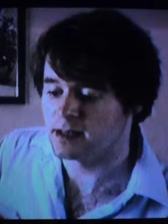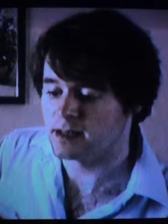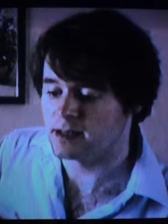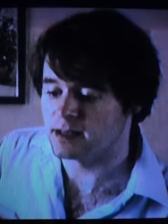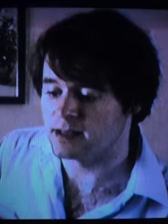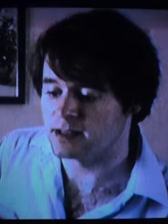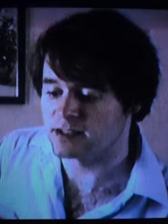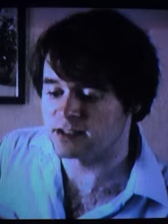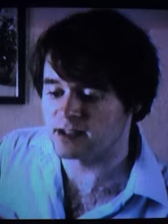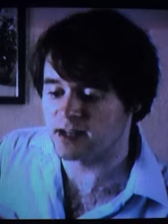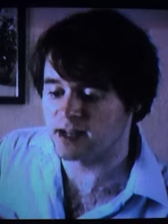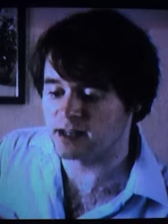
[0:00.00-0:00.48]

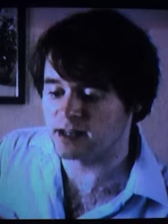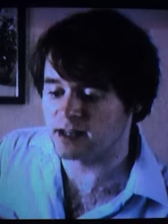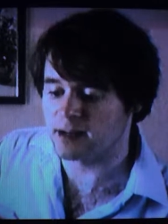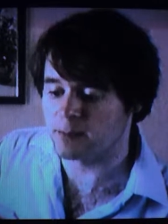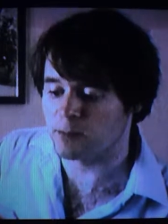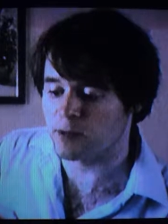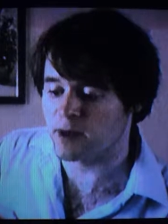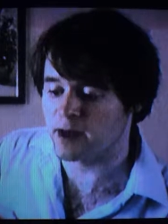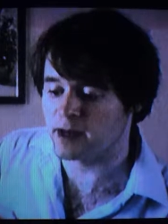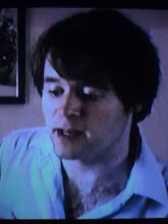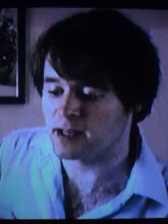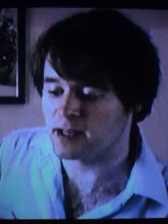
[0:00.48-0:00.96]
is not
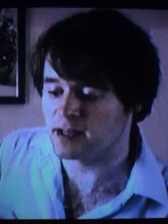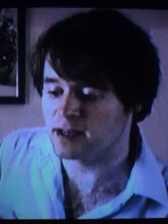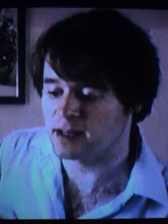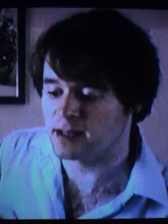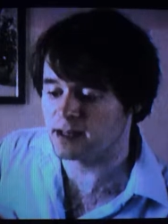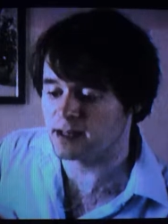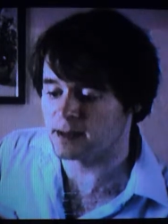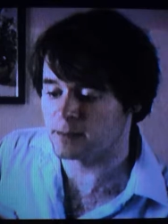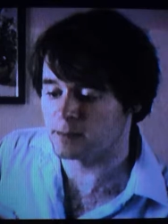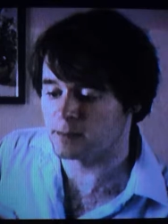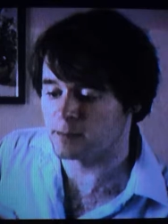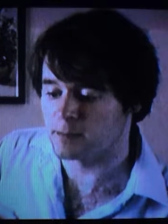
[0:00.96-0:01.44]
upright in
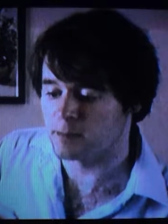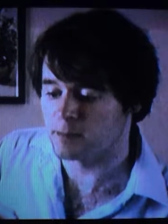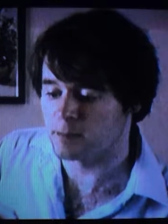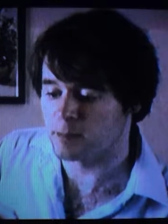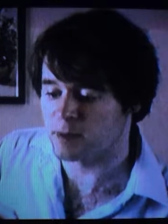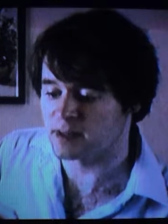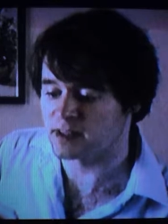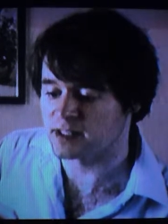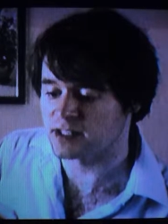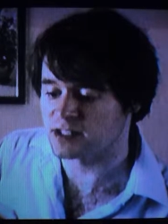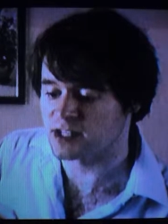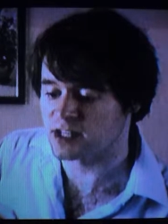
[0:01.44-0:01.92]
him,
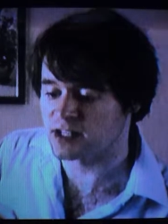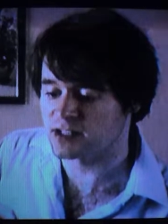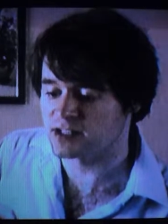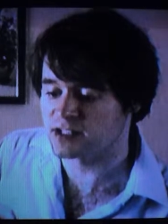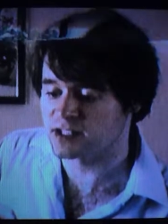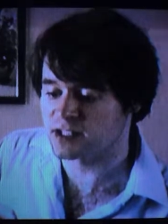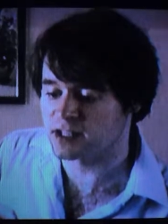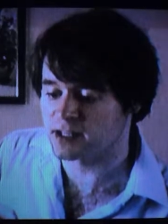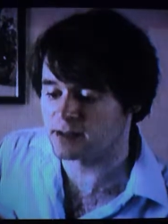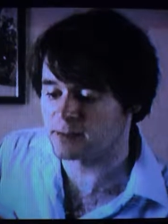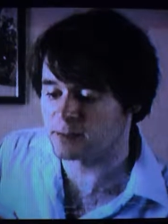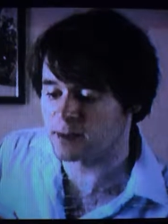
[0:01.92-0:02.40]
but the just
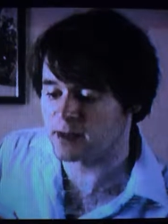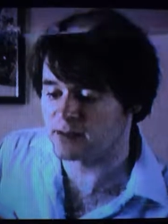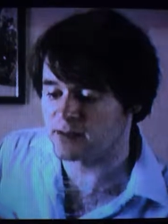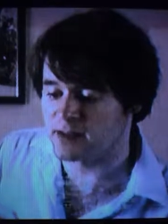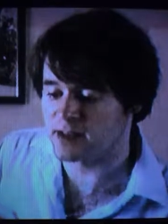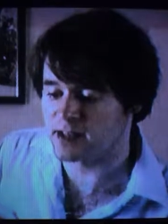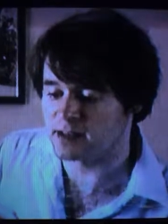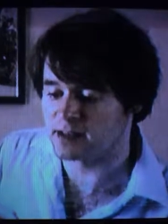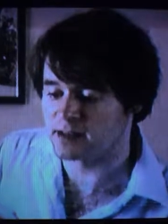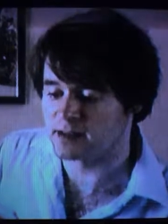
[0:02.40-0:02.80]
shall live by faith.